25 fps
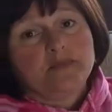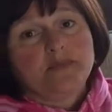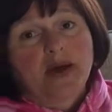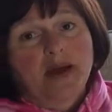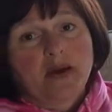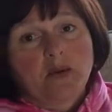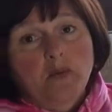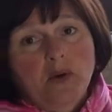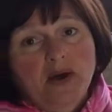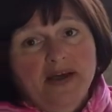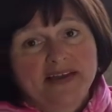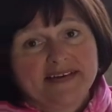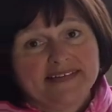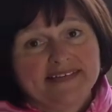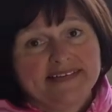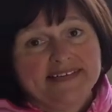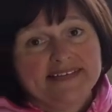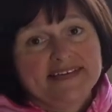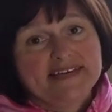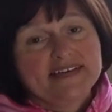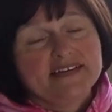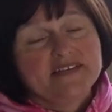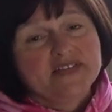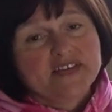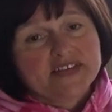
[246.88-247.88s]
by 1.
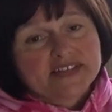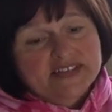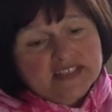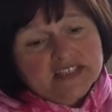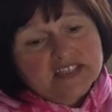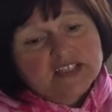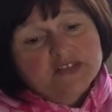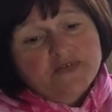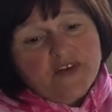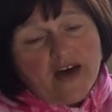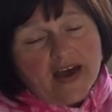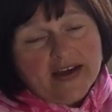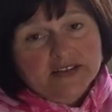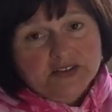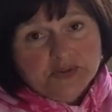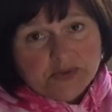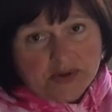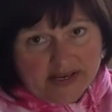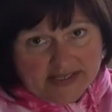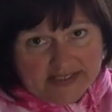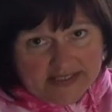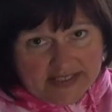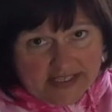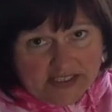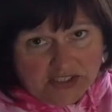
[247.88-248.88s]
This is
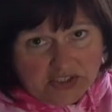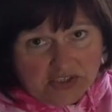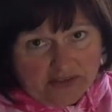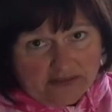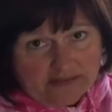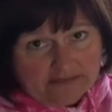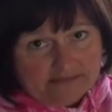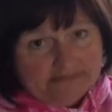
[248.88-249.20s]
factorization.